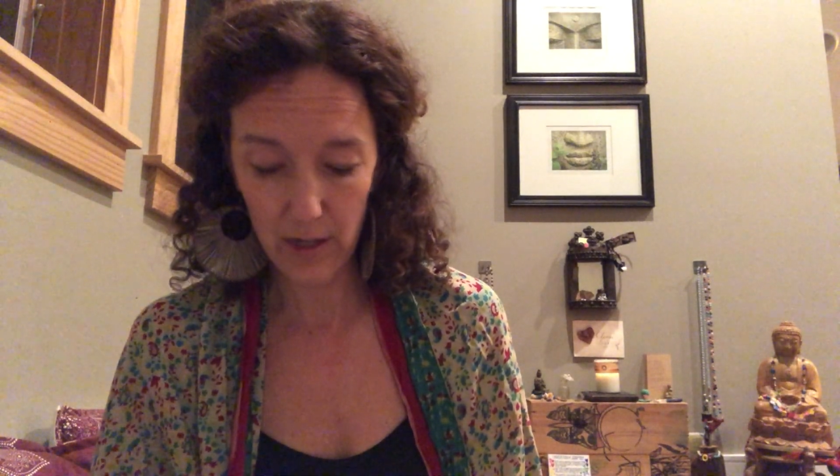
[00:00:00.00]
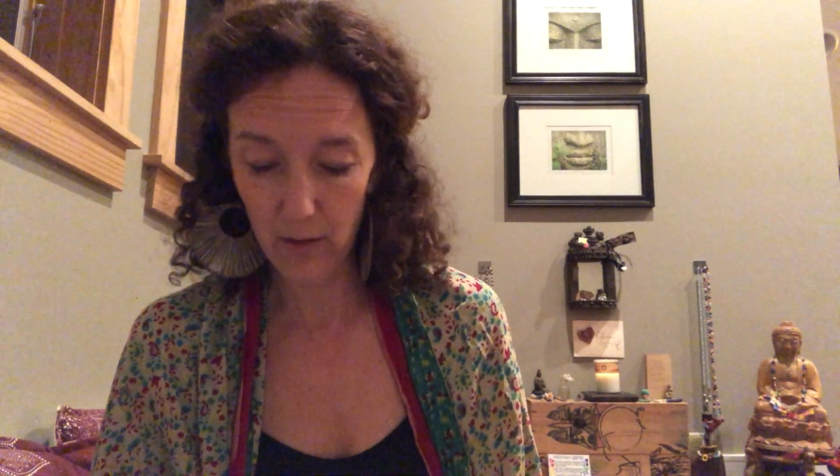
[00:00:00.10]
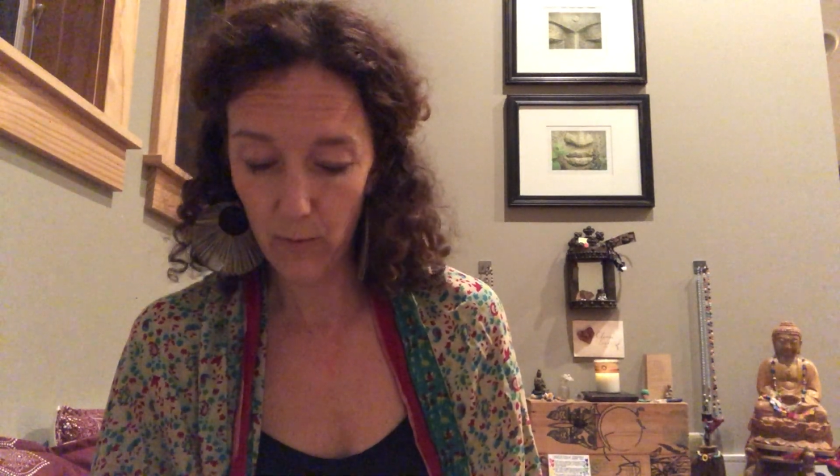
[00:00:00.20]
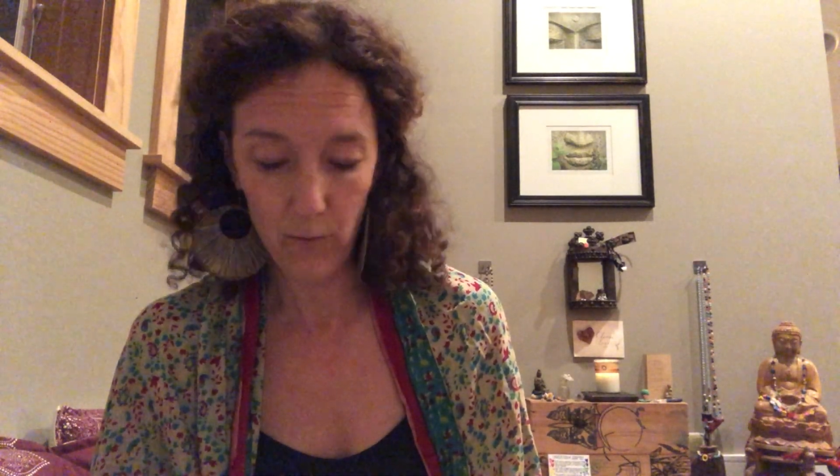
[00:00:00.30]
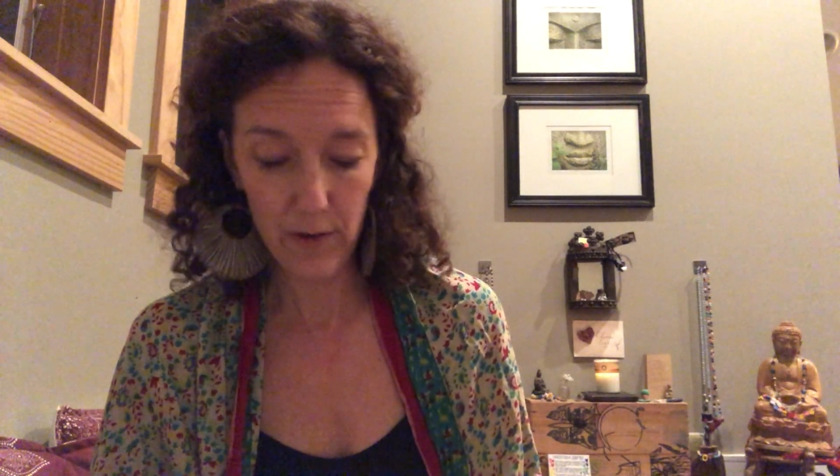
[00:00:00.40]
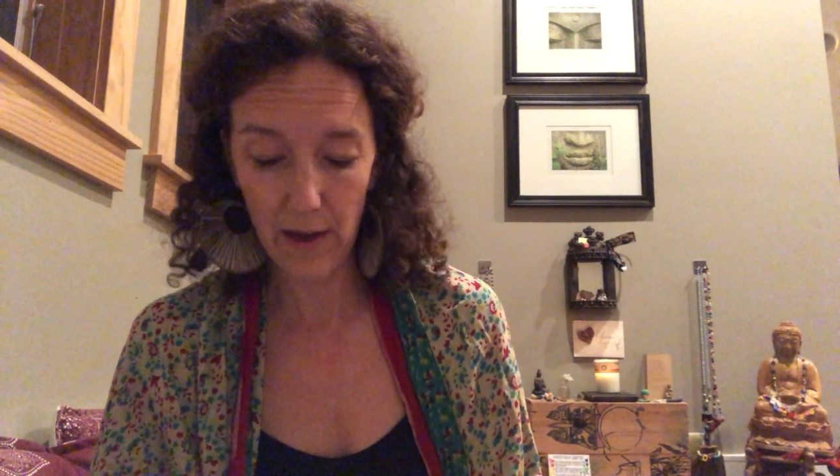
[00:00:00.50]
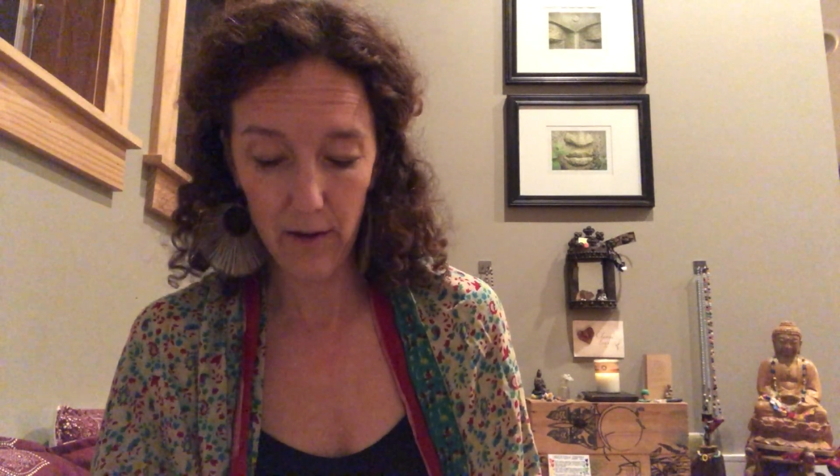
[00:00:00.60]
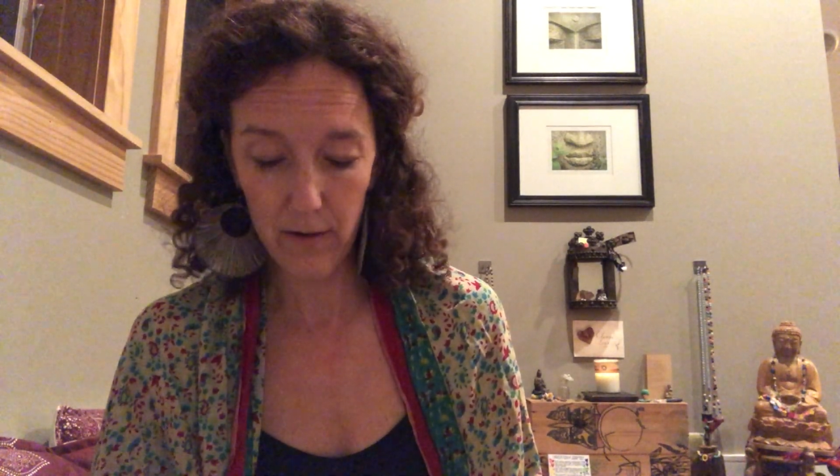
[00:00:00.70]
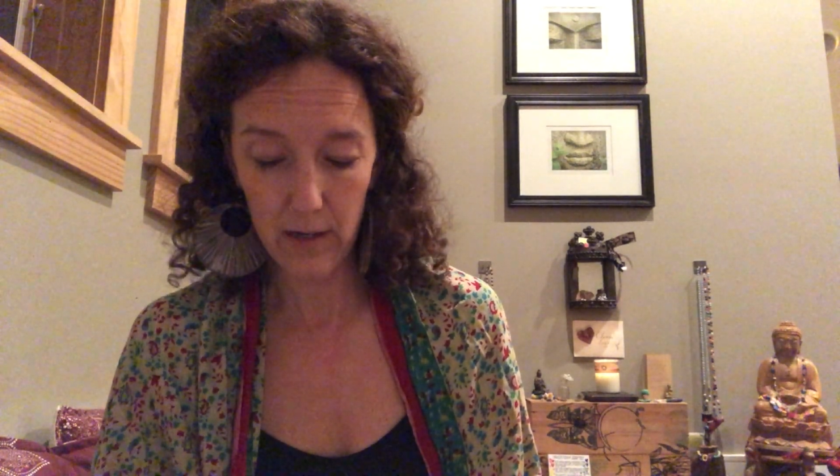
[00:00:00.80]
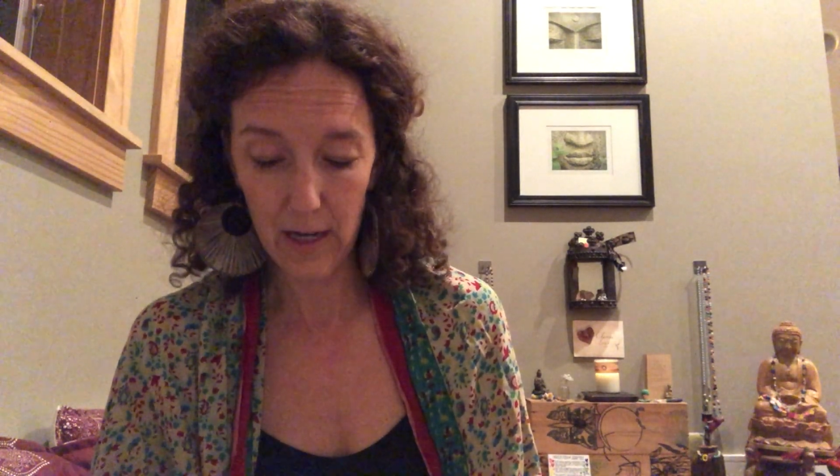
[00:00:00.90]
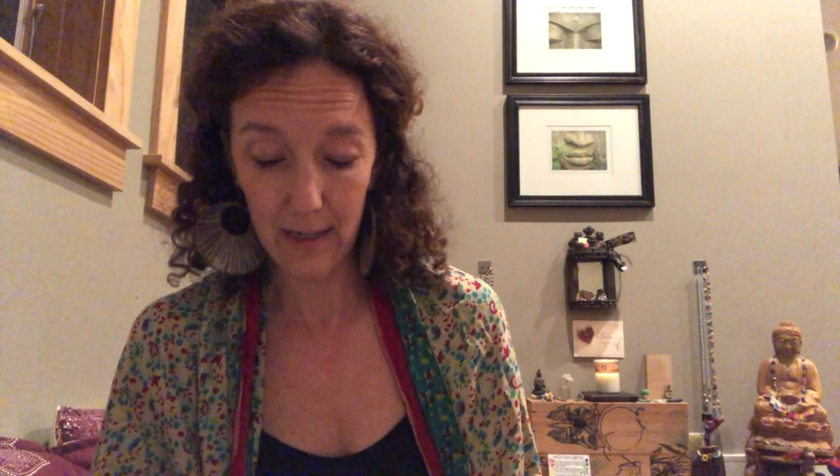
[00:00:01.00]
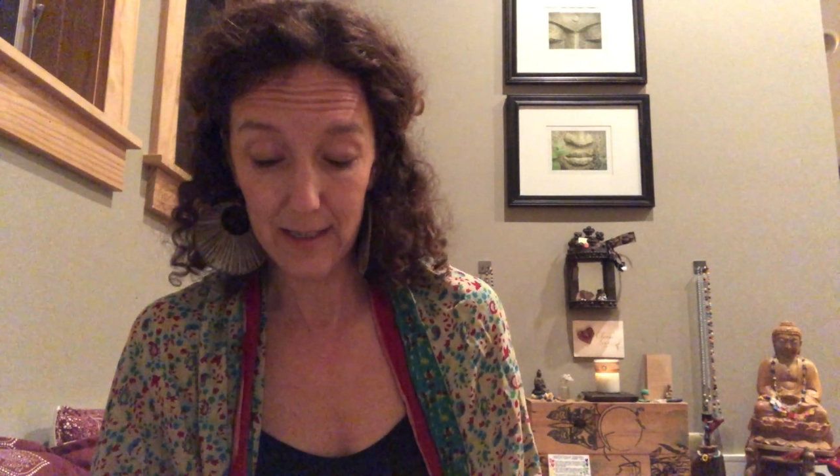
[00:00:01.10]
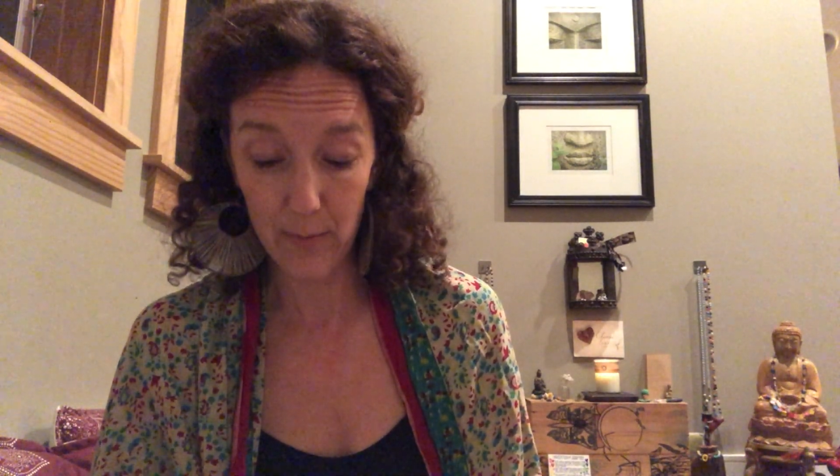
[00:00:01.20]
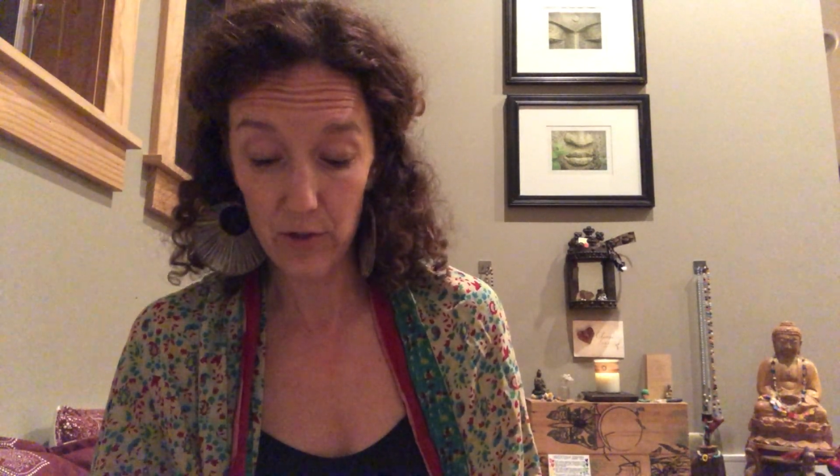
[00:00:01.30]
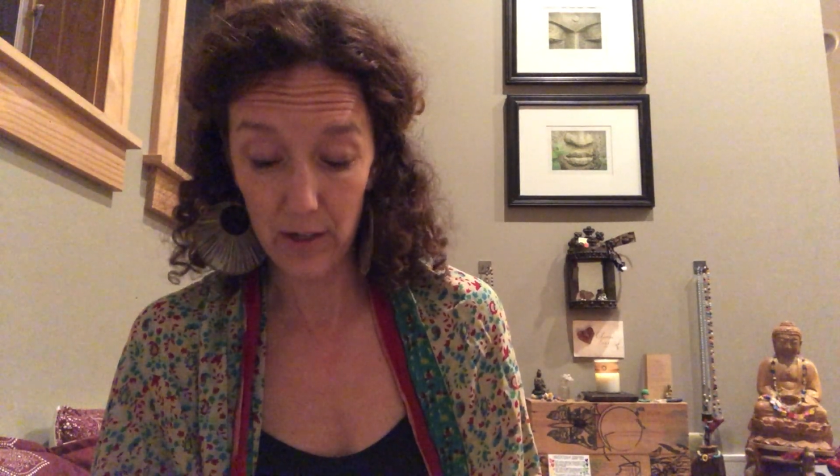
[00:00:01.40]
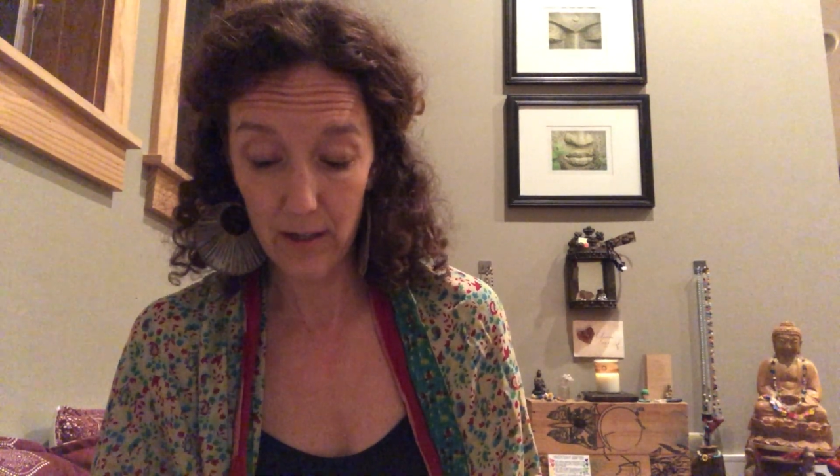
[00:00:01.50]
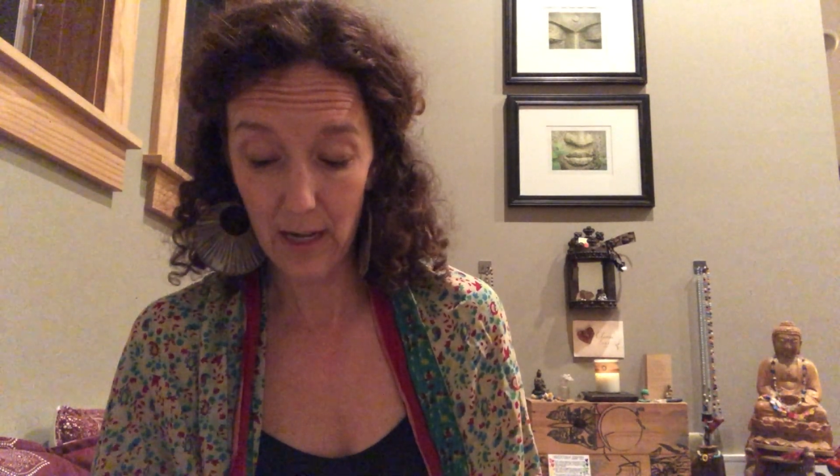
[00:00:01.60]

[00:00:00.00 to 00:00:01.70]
then without exception,